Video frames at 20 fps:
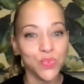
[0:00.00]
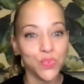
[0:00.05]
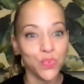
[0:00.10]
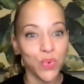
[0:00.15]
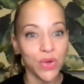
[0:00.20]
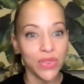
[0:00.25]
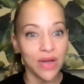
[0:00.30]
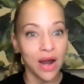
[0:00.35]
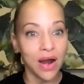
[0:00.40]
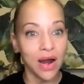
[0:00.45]

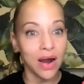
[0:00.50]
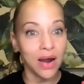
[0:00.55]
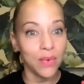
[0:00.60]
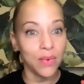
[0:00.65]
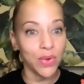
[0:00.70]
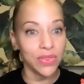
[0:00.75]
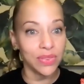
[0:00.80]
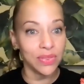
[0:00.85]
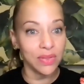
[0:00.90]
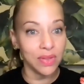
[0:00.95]
with
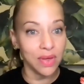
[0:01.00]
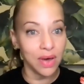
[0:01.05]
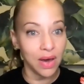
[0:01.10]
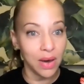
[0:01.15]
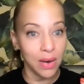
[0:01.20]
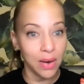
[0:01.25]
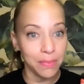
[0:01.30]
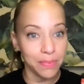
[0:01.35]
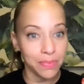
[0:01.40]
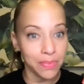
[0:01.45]

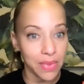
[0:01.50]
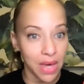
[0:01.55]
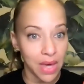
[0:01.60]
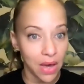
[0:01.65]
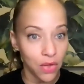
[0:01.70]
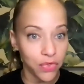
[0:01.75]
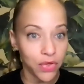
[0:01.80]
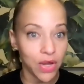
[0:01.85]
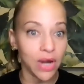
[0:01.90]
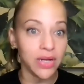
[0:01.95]
the
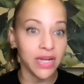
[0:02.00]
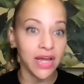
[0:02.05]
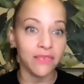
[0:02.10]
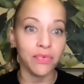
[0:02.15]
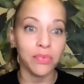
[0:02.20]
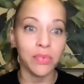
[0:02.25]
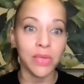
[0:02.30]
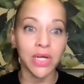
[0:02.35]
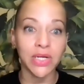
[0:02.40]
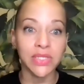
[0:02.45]
healthcare debt
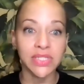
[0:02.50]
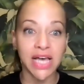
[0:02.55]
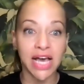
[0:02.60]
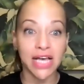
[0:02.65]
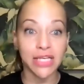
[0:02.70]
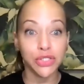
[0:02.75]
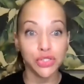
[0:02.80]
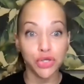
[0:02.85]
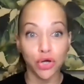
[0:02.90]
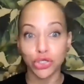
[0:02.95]
from Claire's
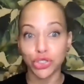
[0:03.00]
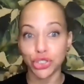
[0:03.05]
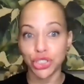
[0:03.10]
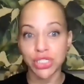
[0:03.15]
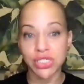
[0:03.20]
last surgery.